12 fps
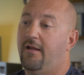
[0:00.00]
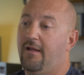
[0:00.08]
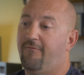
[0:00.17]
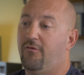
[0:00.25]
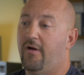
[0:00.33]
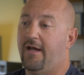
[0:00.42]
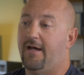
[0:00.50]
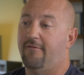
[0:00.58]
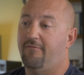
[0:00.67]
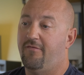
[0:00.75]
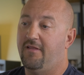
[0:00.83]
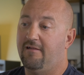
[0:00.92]
If you
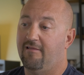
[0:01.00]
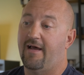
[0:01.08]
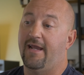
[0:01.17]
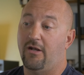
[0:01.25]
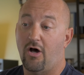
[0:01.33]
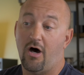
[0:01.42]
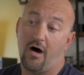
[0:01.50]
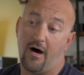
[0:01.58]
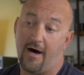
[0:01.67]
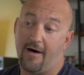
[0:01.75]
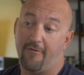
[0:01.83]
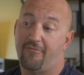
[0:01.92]
have the light
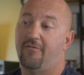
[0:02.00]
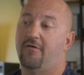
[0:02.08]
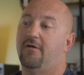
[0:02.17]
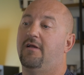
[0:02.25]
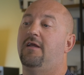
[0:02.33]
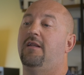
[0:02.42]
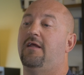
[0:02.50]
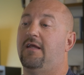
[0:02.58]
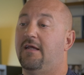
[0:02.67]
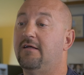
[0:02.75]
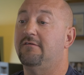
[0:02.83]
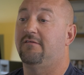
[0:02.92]
off, it
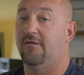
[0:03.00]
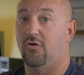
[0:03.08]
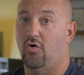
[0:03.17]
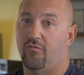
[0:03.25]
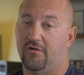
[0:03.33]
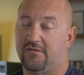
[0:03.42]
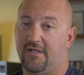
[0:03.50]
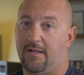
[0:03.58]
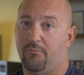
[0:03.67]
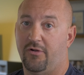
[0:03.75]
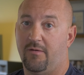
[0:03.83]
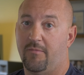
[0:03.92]
is in
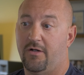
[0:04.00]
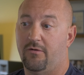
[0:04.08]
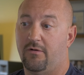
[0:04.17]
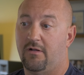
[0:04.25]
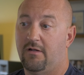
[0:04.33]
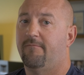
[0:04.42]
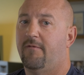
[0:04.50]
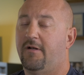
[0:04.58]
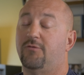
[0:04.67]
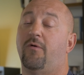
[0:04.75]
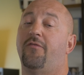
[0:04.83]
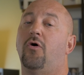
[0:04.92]
oversampling mode. And
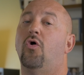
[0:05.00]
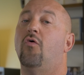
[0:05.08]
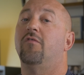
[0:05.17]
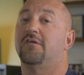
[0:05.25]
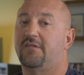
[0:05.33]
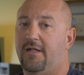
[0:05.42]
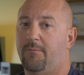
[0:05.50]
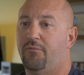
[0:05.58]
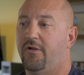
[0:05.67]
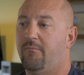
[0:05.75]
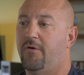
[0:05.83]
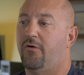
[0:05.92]
is what the
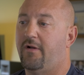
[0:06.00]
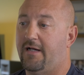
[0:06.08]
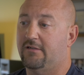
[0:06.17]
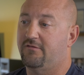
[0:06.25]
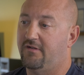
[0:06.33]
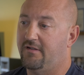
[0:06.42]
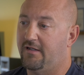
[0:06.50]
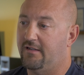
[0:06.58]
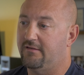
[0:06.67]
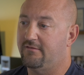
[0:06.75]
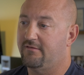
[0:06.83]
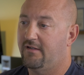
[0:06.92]
oversampling mode actually
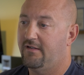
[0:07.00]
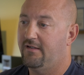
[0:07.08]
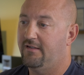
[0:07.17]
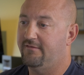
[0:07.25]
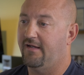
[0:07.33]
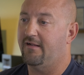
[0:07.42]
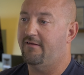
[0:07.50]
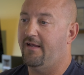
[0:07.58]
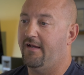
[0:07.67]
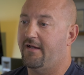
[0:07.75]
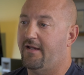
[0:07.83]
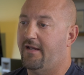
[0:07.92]
does is it can
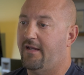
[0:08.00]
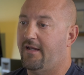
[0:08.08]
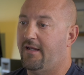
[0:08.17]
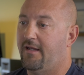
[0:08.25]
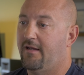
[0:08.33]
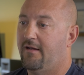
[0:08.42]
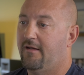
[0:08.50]
take a